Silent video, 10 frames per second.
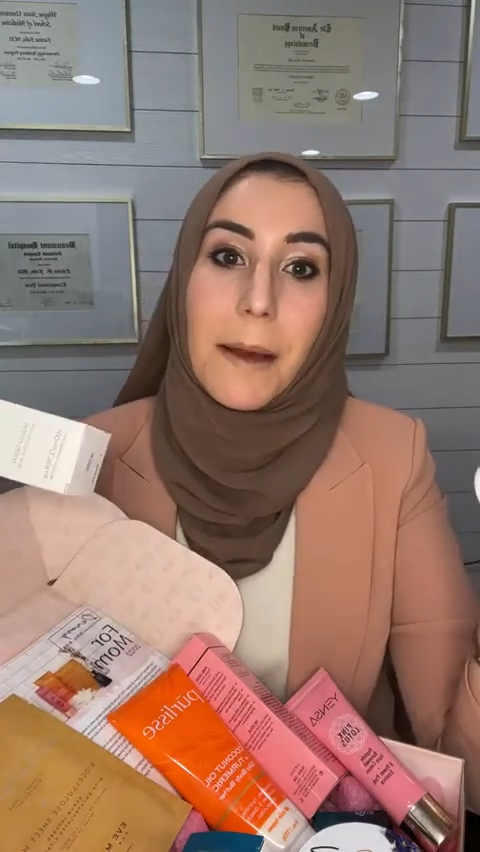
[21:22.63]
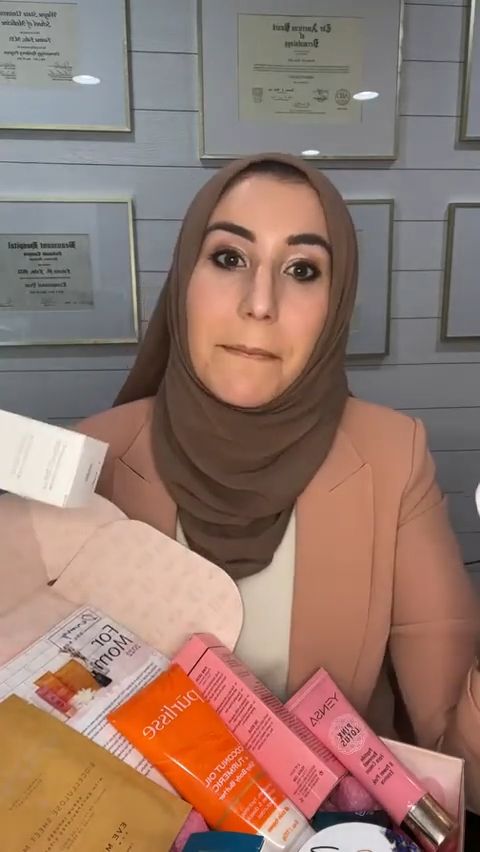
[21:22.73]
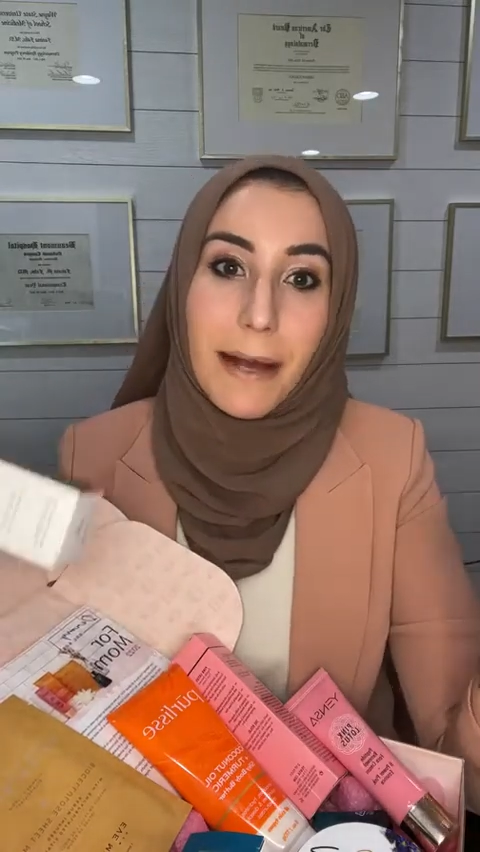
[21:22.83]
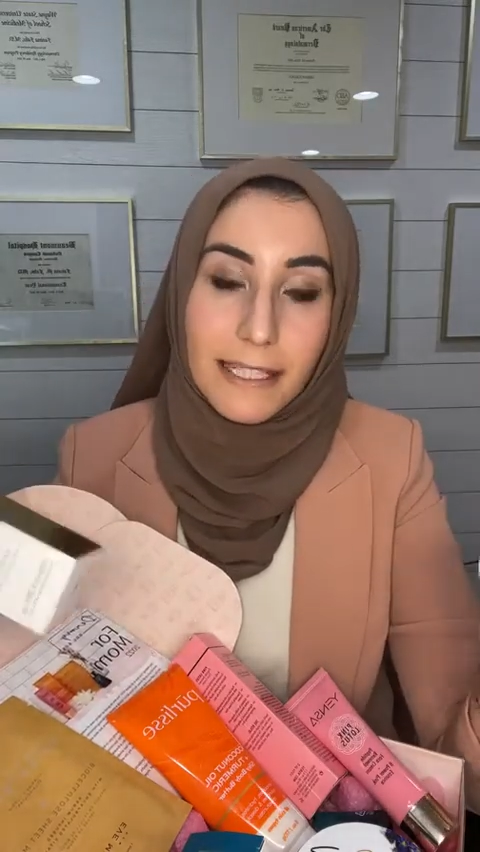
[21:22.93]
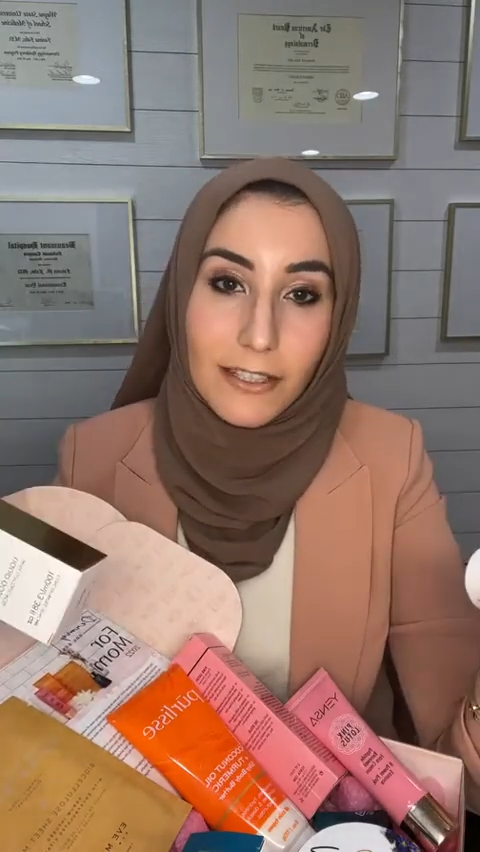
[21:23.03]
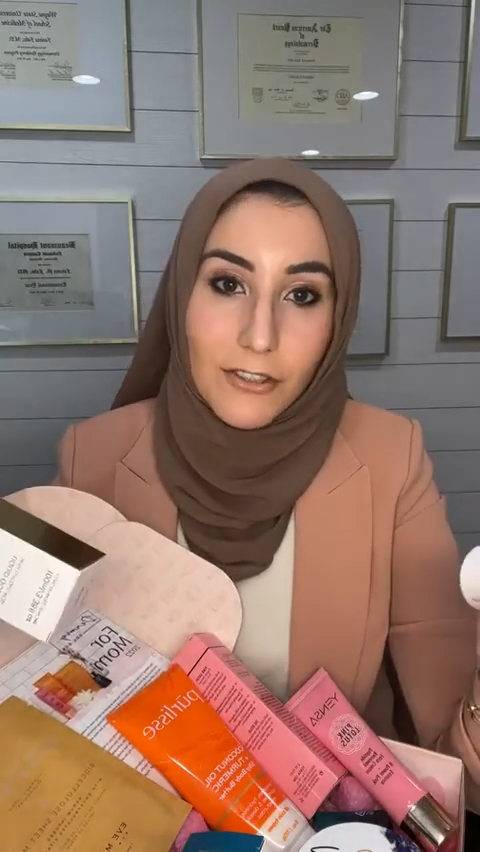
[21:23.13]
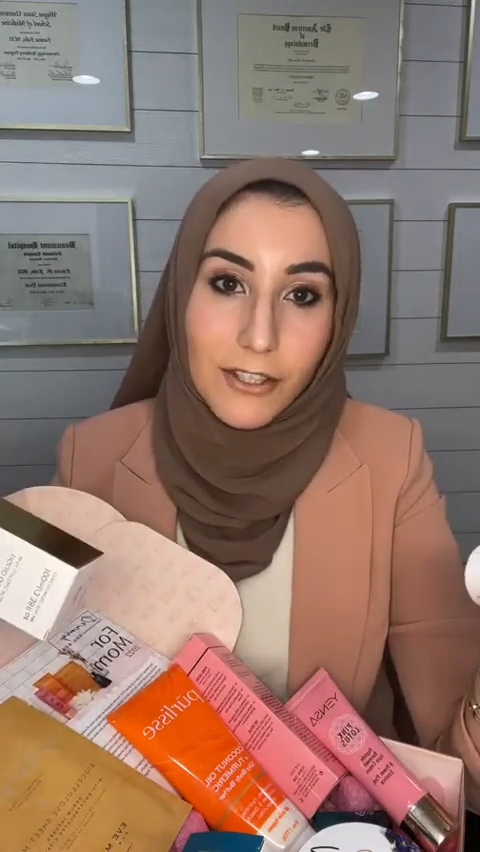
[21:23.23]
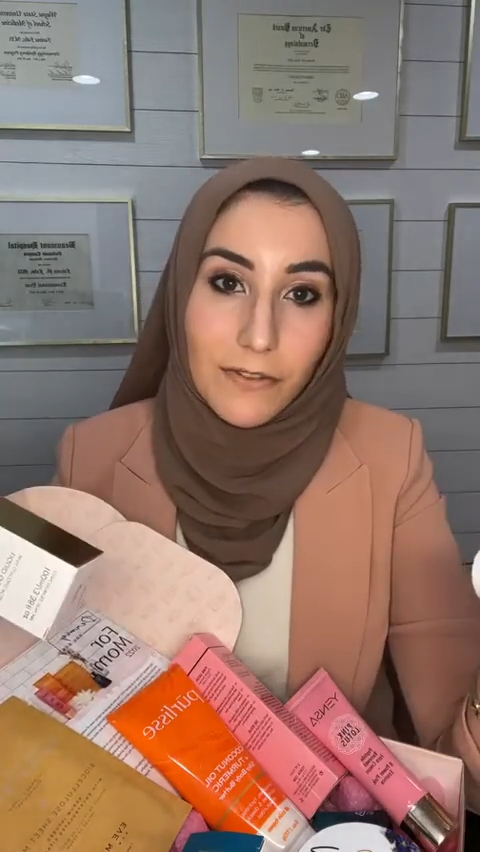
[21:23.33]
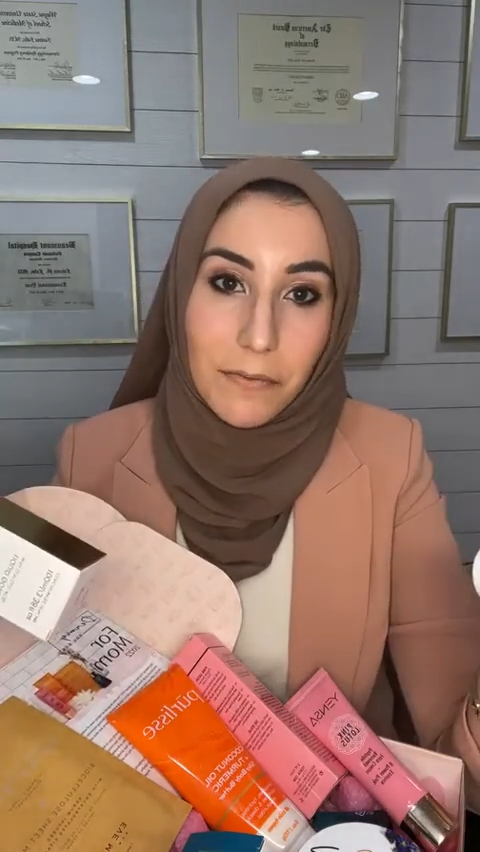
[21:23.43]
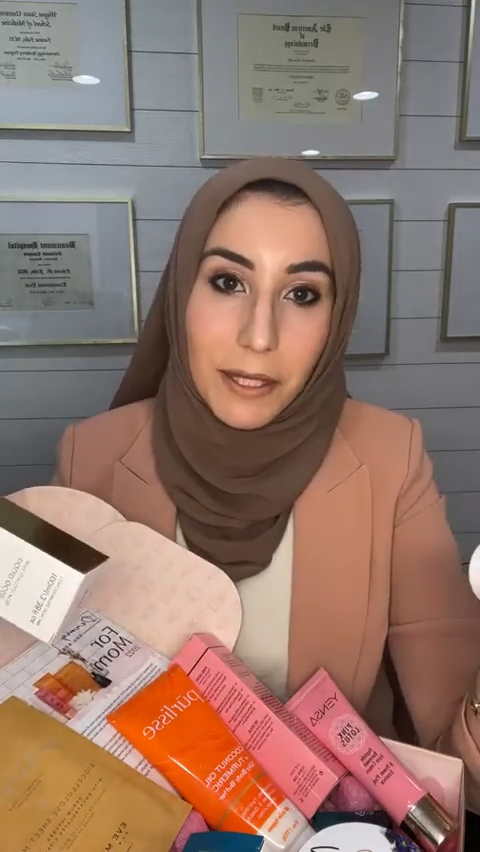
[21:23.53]

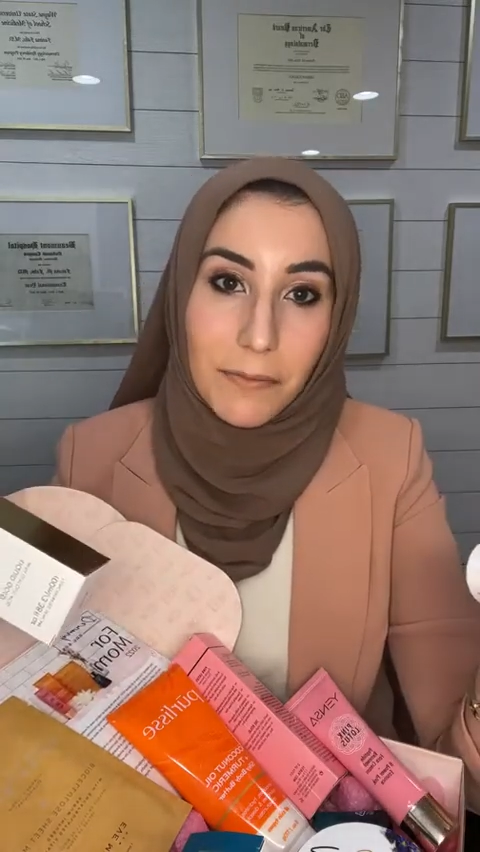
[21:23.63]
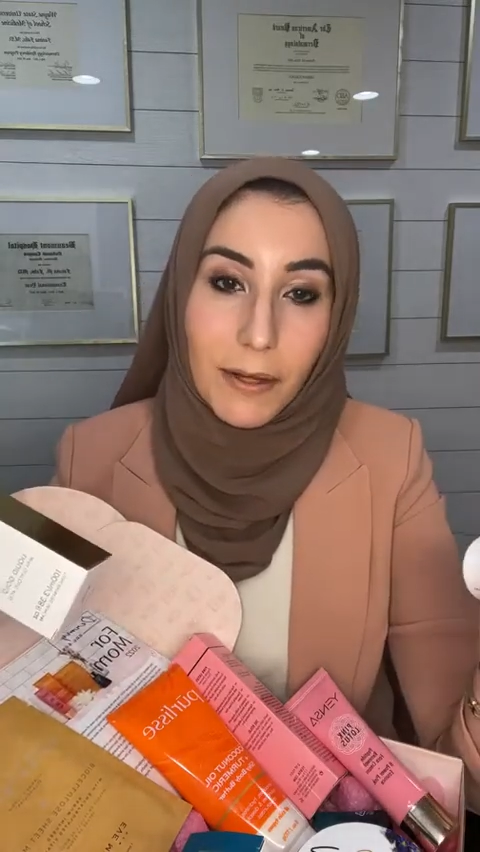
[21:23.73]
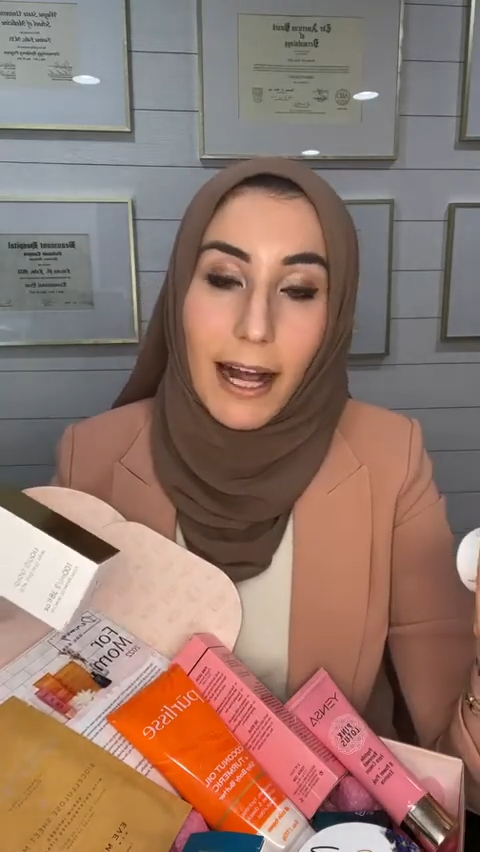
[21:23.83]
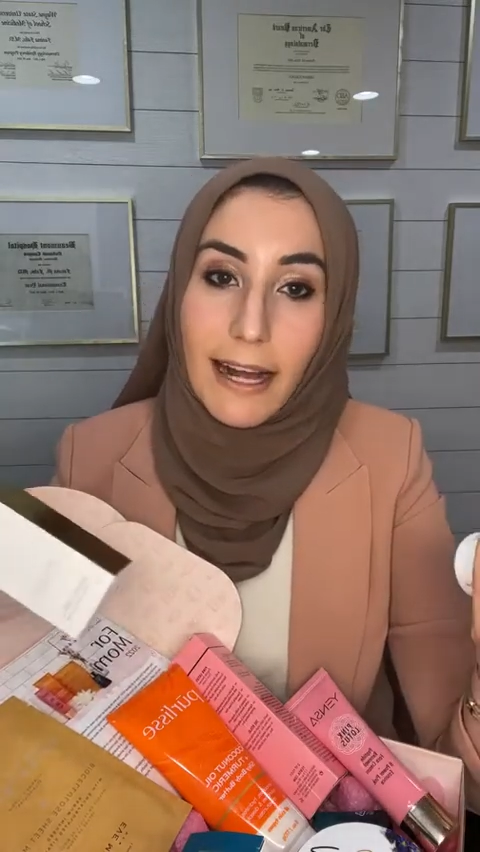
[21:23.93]
messages from people